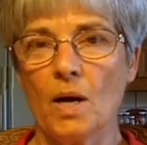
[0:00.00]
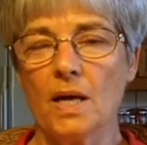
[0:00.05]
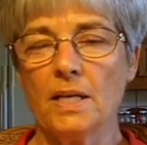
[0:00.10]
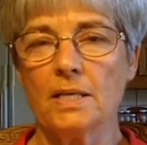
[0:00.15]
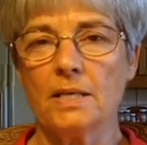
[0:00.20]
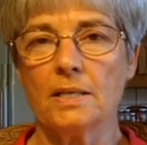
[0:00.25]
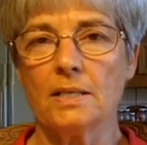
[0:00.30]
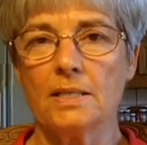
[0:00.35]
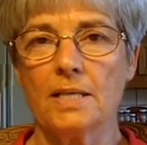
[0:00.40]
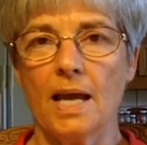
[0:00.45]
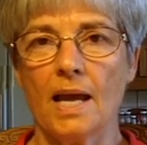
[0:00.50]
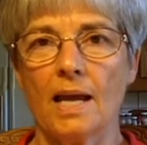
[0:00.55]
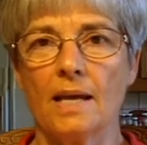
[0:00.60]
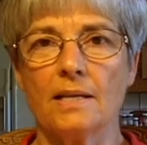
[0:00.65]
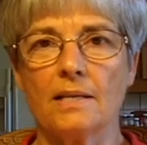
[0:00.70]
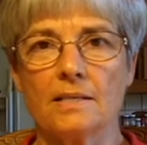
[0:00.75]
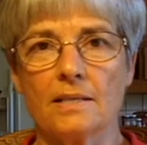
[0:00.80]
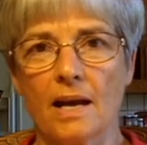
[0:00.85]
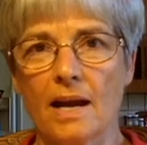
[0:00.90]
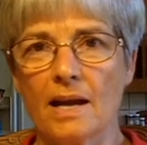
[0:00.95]
one day
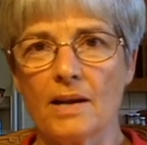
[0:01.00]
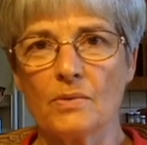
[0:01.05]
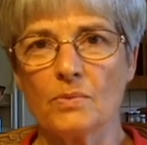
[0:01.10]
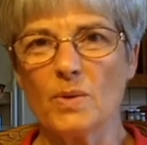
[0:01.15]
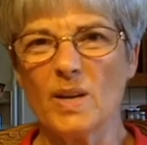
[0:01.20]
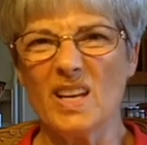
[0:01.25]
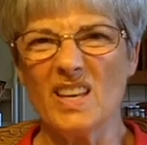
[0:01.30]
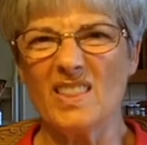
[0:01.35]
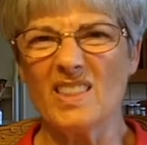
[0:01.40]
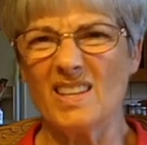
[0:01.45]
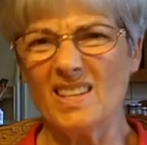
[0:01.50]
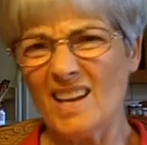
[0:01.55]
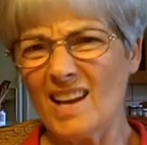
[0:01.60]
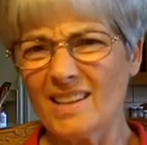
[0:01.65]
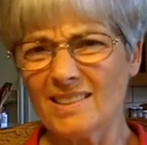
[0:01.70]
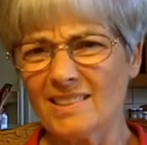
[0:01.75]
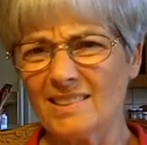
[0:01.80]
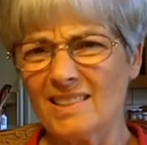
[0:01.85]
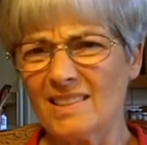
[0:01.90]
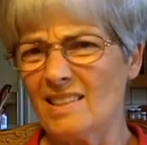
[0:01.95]
and diarrhea the
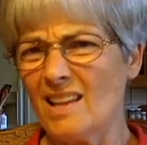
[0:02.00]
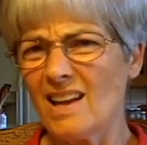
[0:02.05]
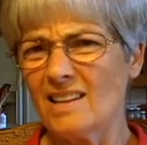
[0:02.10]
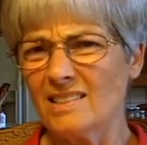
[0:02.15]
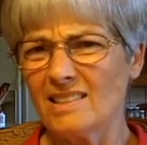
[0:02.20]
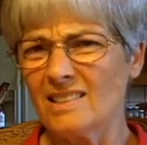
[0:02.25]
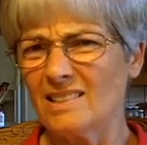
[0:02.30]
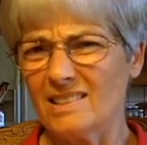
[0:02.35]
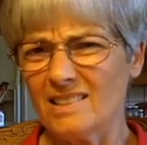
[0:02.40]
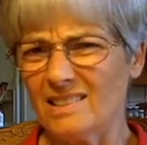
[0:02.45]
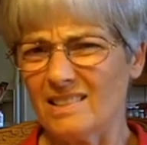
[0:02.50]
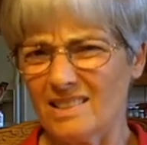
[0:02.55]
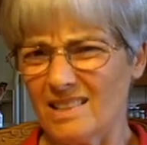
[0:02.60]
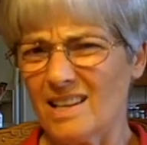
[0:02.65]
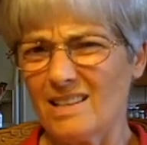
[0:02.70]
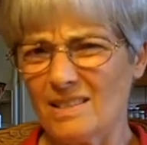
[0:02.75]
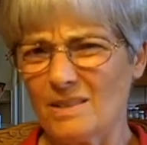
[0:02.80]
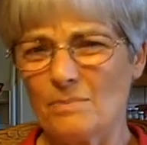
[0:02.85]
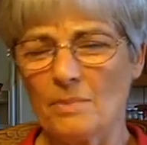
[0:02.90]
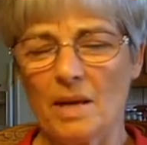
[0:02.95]
next, and that just
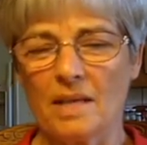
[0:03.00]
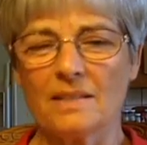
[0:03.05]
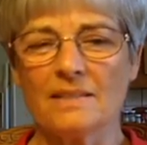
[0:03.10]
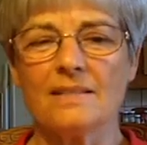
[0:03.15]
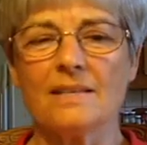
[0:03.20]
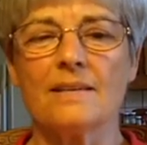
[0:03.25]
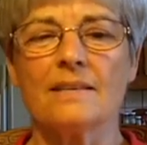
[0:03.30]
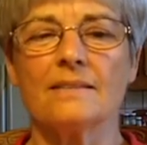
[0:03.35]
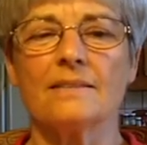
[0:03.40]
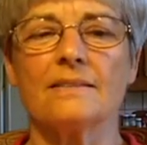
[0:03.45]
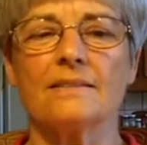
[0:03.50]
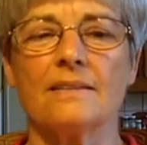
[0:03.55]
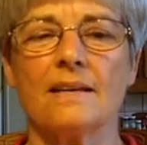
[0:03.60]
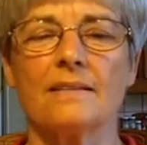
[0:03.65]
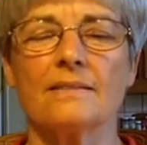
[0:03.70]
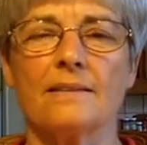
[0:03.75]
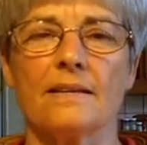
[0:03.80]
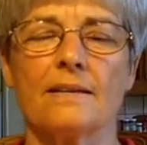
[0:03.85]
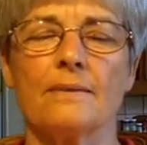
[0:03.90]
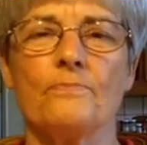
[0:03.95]
doesn't make sense,
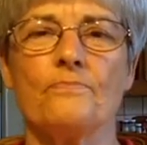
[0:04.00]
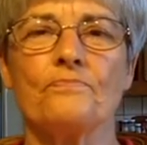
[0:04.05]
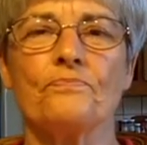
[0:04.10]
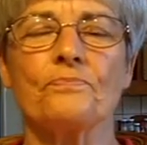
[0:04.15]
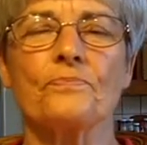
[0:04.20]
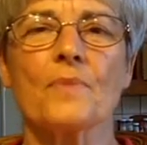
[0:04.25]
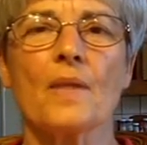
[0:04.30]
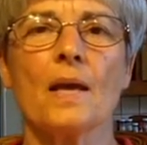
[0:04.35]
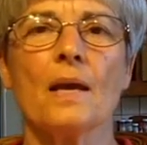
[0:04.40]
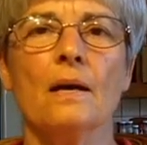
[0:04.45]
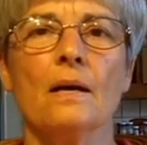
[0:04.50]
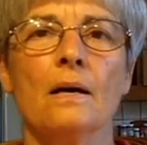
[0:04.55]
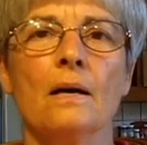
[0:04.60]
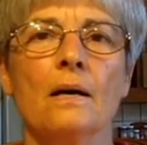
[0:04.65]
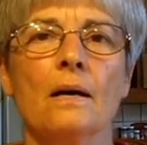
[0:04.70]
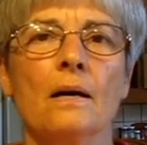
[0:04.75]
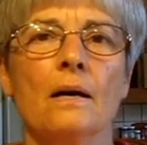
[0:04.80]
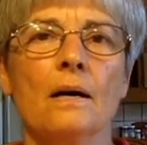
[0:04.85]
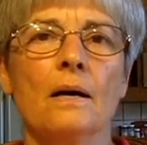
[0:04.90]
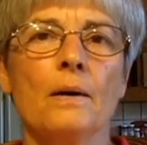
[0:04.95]
does it?
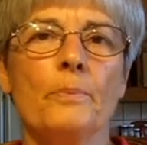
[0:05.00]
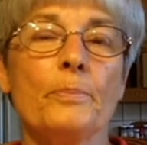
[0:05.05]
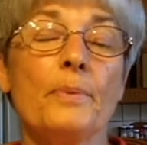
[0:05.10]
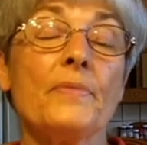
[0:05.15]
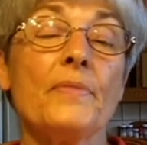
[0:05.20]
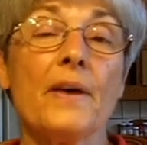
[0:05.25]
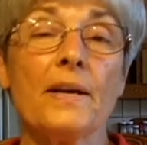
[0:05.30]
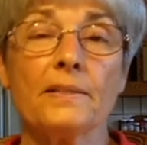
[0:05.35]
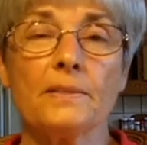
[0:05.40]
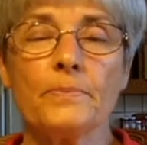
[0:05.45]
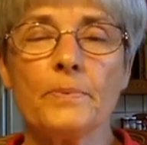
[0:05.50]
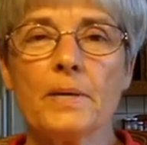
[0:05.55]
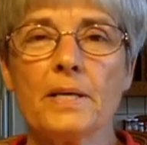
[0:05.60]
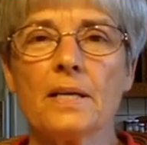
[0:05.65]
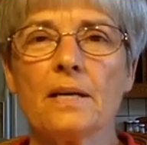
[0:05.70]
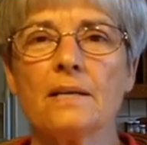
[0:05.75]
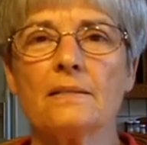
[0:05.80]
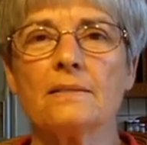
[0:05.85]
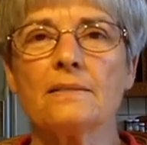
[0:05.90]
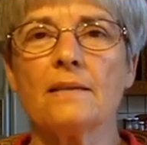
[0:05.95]
But that's
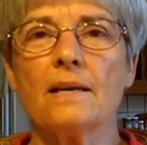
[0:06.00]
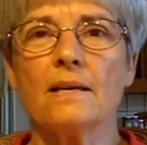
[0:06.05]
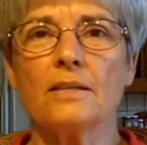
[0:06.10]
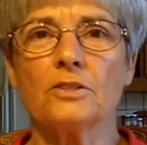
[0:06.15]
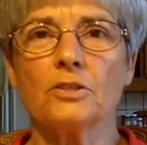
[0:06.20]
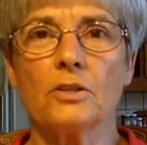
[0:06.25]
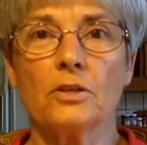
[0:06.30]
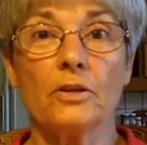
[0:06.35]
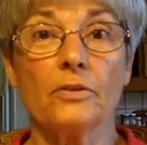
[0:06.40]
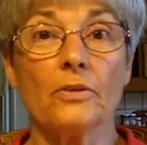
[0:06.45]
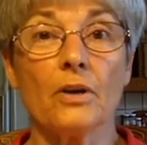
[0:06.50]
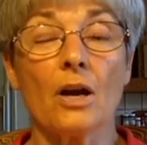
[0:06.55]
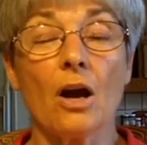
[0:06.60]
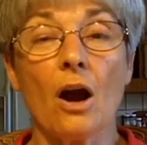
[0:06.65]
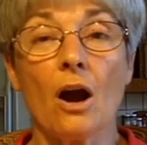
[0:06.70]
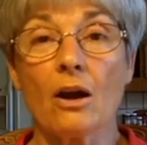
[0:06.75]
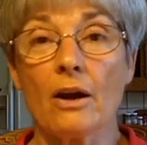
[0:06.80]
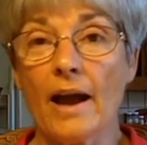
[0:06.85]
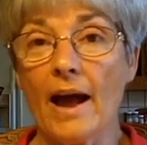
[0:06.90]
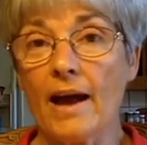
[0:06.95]
because things are
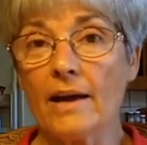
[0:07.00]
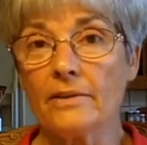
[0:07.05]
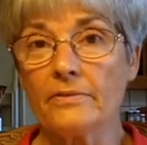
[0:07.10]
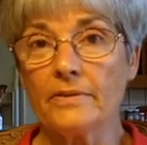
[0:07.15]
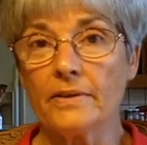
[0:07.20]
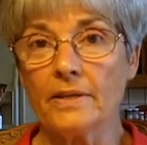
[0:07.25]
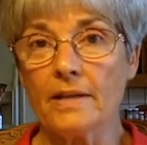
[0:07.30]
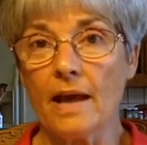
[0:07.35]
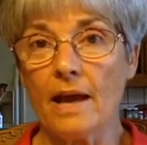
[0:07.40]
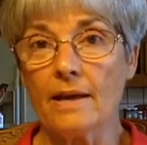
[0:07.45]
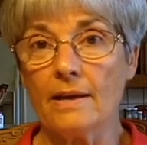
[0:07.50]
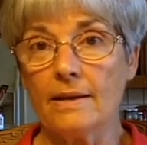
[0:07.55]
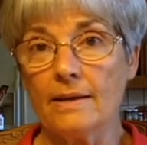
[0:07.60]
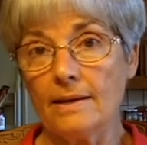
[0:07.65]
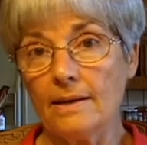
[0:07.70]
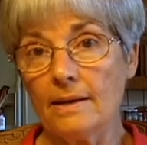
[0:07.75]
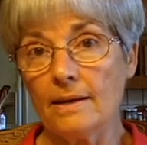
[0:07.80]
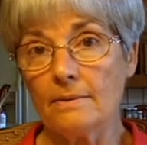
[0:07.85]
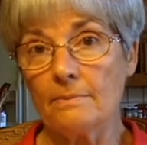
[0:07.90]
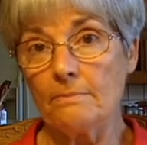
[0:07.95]
out of
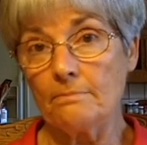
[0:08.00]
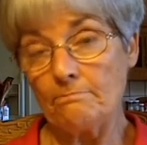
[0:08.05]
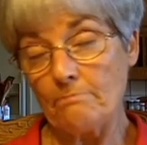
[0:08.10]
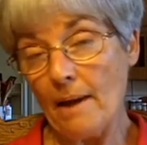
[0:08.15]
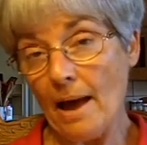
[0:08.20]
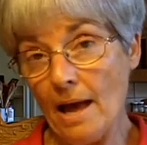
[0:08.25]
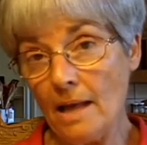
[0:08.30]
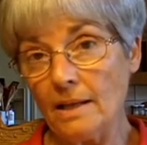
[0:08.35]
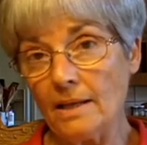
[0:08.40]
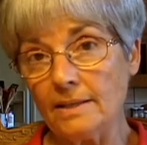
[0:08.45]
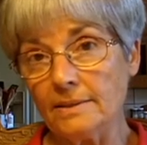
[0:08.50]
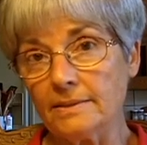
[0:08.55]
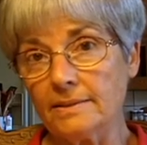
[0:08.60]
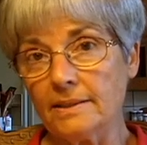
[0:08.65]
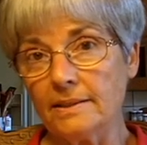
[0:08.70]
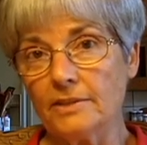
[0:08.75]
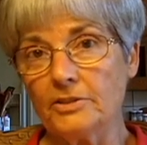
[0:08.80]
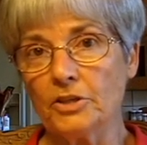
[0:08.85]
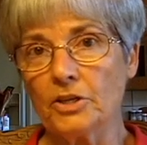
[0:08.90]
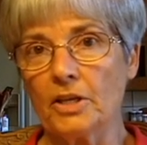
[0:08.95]
balance
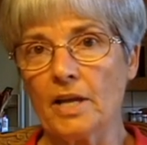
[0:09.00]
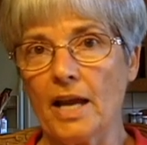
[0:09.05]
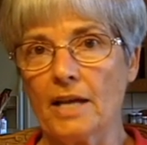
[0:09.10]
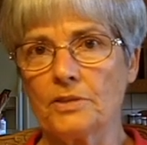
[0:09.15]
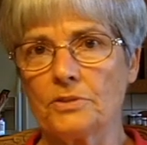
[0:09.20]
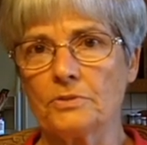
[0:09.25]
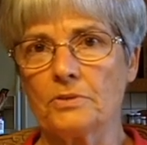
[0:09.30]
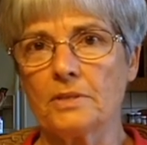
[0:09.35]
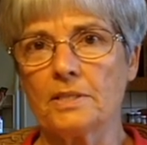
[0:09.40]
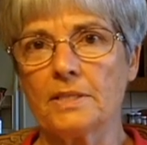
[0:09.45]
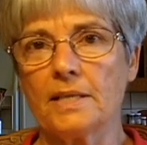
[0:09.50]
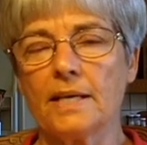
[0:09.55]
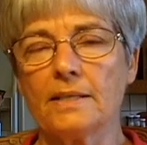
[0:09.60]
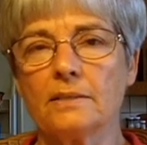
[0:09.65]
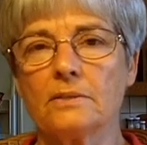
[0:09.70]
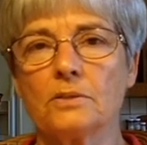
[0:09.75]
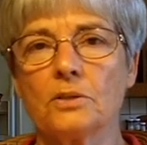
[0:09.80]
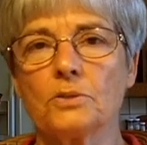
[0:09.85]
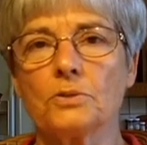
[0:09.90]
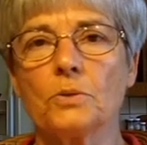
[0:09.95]
in your
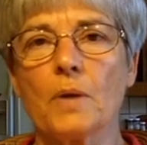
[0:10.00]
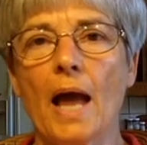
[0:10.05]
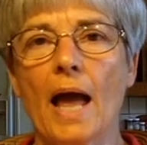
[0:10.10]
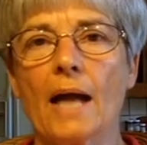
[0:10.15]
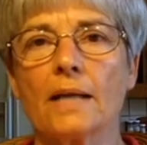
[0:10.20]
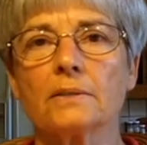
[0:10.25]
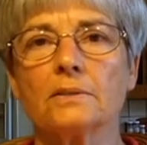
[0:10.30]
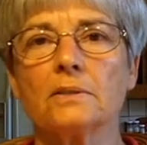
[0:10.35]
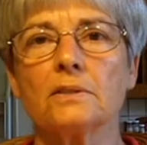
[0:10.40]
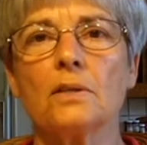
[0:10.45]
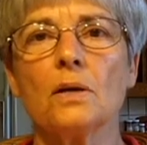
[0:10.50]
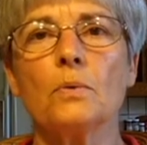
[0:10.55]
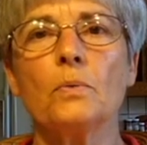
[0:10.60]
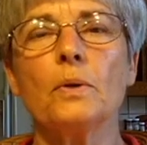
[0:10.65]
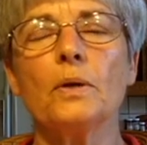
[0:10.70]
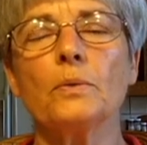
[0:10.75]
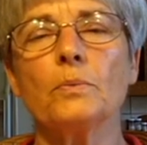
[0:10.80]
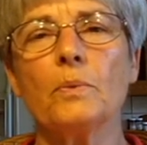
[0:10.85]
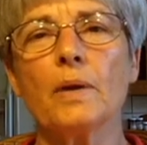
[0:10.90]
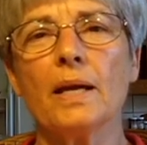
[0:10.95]
gastrointestinal tract. So
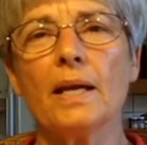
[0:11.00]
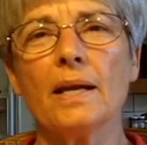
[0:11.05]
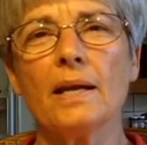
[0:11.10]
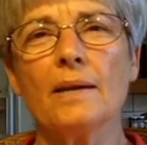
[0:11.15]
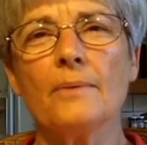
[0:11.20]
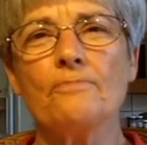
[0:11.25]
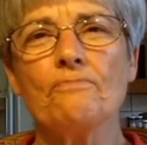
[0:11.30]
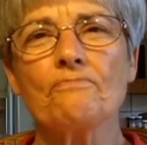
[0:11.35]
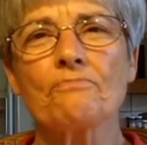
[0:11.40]
when we